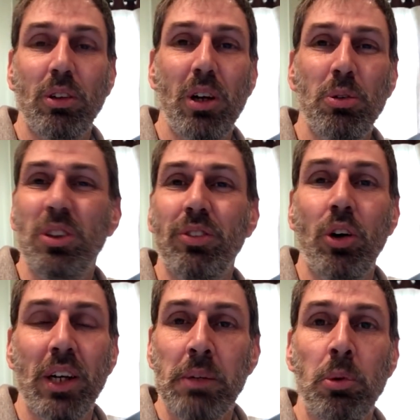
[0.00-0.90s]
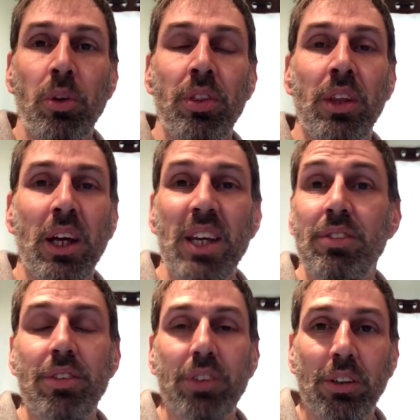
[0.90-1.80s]
wouldn't have got any more than that,
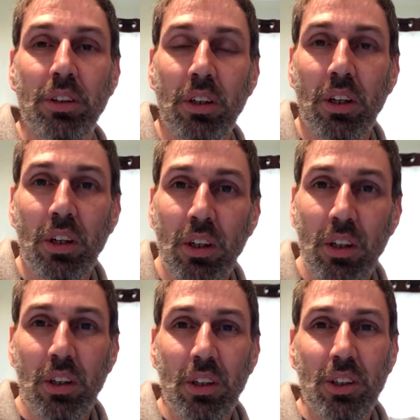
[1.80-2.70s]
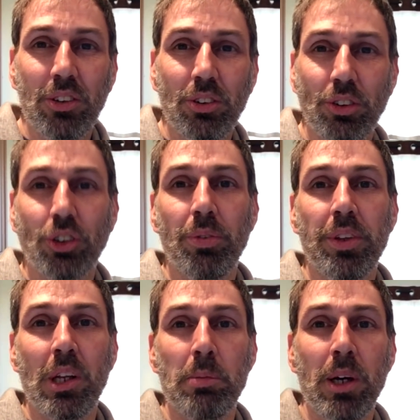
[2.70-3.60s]
even if I'd done
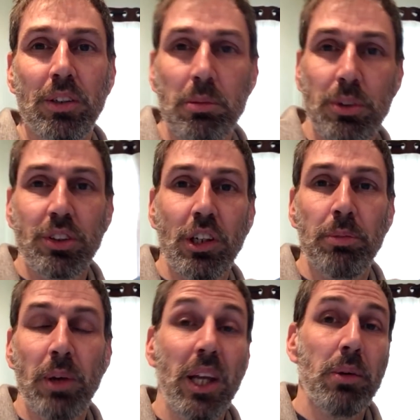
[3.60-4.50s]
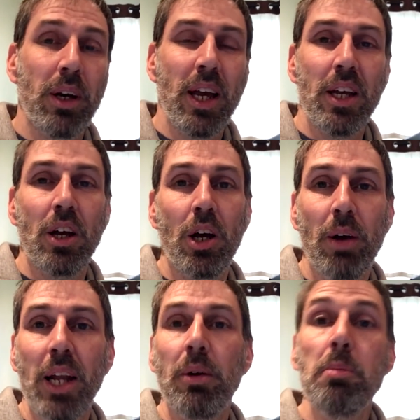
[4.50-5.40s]
something about it myself. But anyway, hey ho.
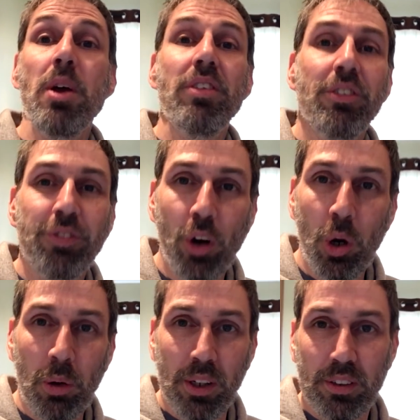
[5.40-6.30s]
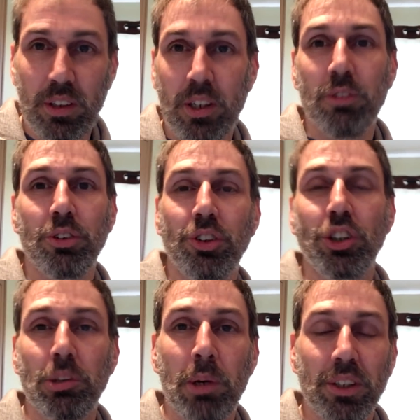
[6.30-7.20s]
Anyway, moving forward, I was
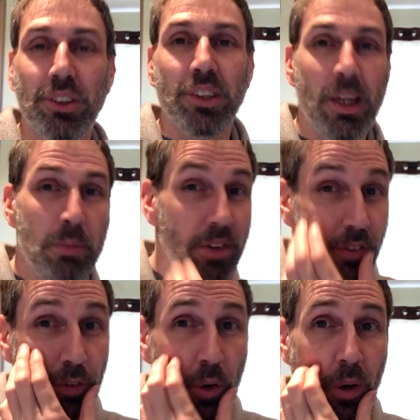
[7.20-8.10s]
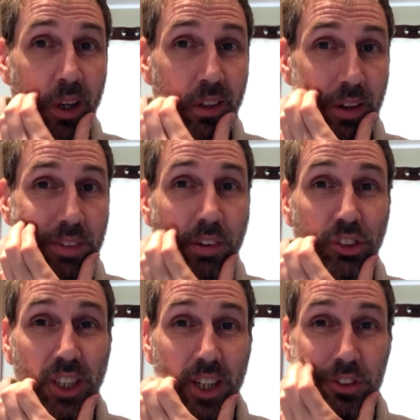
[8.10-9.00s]
just about to say, moving forward, I've
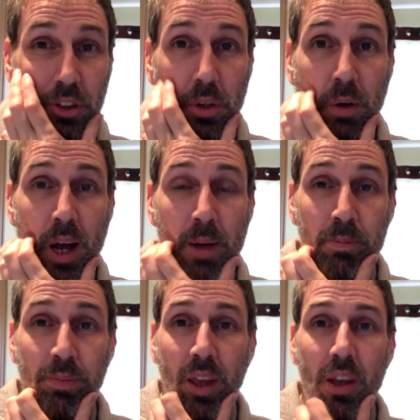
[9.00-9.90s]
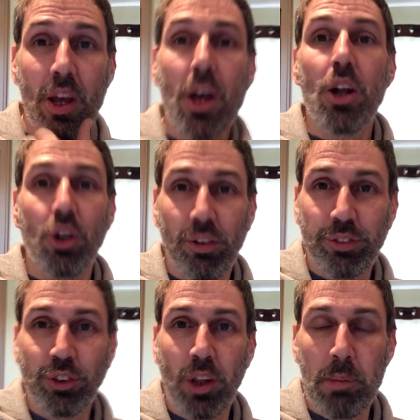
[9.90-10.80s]
obviously had to look
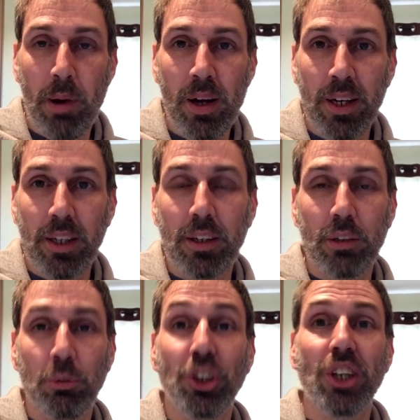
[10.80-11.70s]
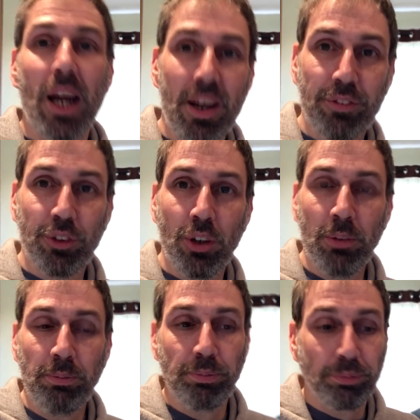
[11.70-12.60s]
for another bike, which I have
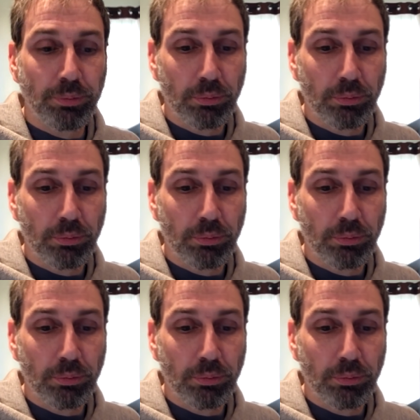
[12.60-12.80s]
done